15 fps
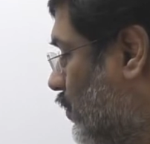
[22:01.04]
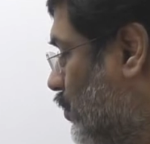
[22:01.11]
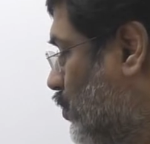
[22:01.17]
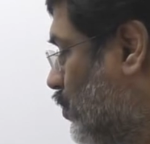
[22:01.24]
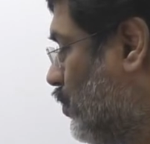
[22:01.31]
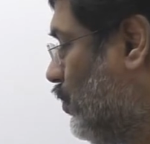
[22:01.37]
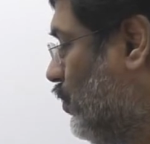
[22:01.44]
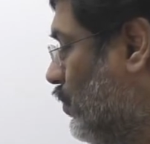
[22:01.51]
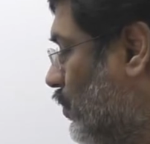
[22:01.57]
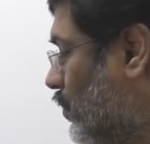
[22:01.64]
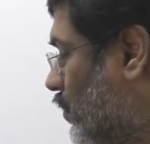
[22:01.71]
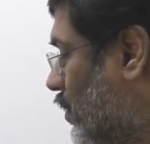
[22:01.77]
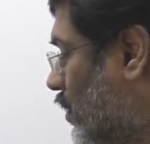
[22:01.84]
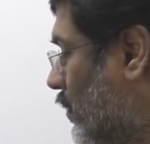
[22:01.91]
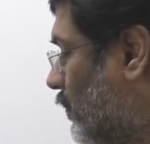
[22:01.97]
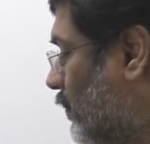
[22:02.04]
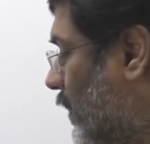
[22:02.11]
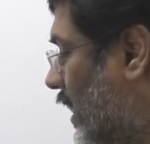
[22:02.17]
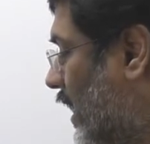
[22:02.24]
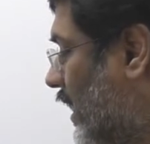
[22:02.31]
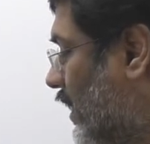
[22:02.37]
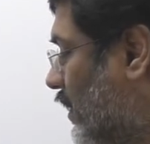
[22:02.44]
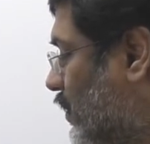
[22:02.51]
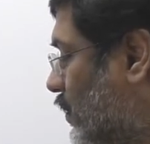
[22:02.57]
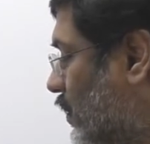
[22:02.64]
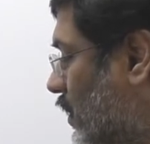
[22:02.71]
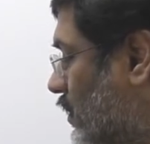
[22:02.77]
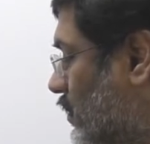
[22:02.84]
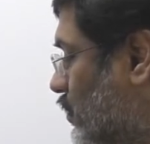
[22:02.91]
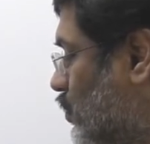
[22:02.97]
2 pi
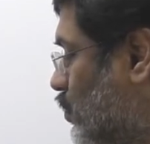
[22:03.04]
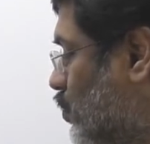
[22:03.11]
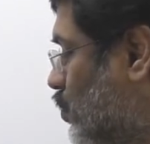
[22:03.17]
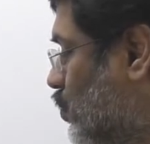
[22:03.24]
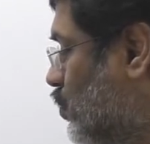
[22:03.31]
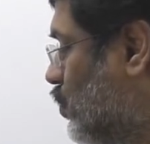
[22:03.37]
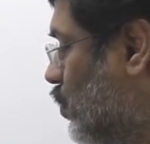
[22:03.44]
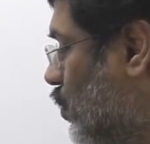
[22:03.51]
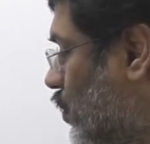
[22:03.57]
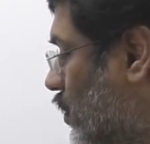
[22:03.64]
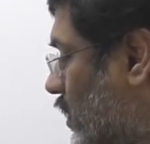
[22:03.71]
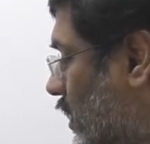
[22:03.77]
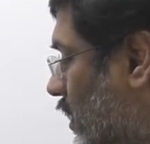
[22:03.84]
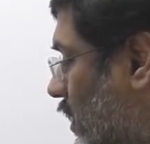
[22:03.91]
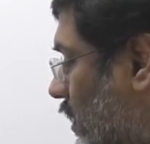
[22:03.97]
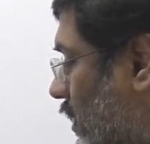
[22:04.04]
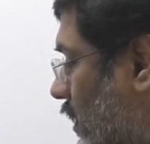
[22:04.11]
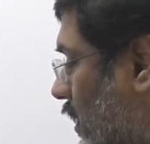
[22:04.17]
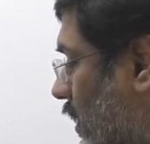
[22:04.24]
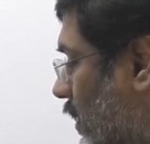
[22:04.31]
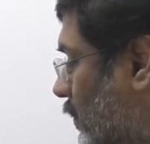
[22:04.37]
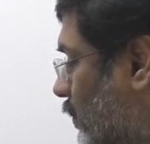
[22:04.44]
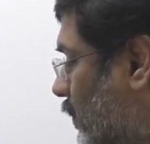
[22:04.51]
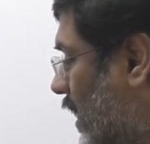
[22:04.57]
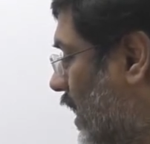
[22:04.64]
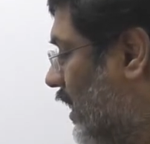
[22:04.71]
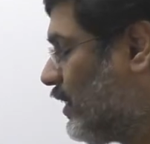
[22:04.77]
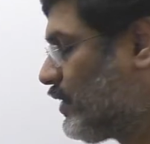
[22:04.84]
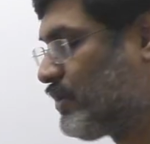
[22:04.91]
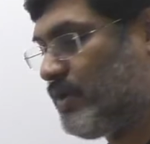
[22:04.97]
electrons, total pi
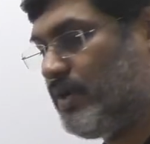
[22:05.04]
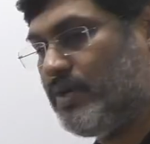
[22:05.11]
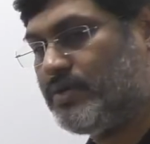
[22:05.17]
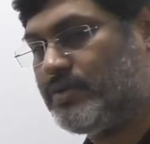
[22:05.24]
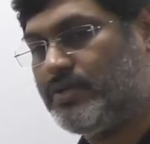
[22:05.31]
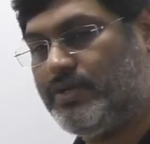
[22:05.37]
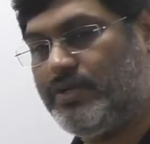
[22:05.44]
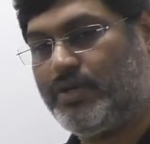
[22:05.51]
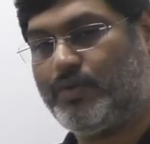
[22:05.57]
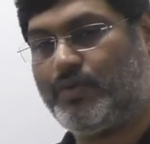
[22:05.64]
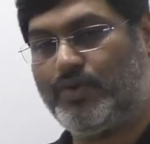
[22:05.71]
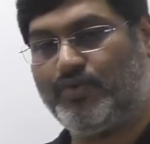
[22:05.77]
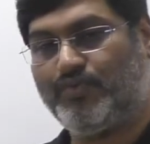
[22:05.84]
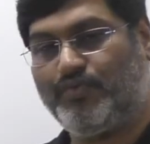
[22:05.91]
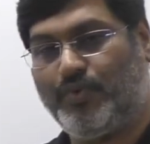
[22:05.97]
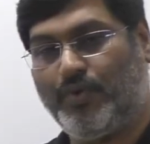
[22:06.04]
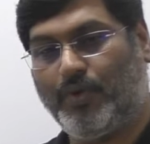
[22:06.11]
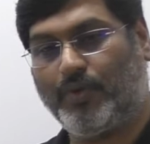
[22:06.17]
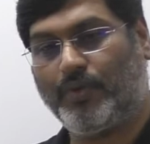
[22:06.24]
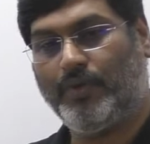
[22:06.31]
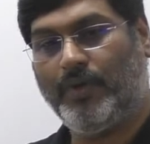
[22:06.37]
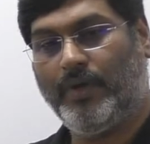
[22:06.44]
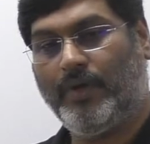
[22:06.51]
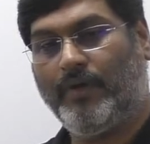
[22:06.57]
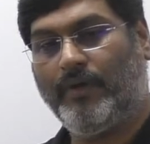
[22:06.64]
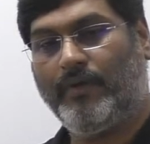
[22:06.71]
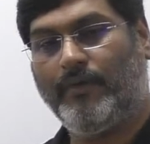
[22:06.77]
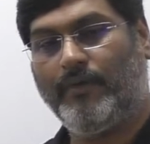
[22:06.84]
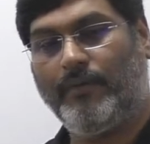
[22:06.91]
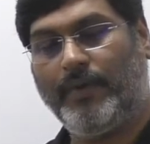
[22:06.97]
electrons is equal to 4.
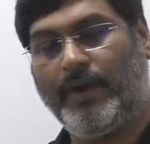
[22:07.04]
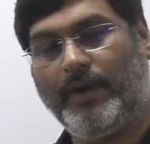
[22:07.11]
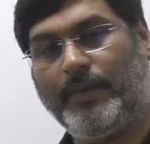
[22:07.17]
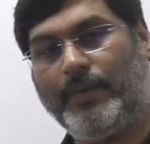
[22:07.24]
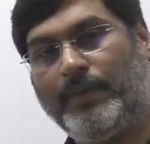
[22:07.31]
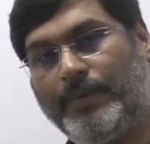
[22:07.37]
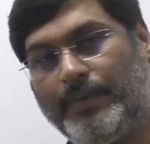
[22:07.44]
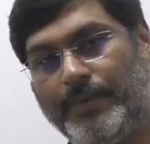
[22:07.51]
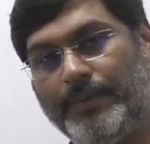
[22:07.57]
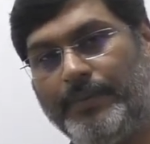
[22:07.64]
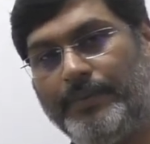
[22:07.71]
Very good.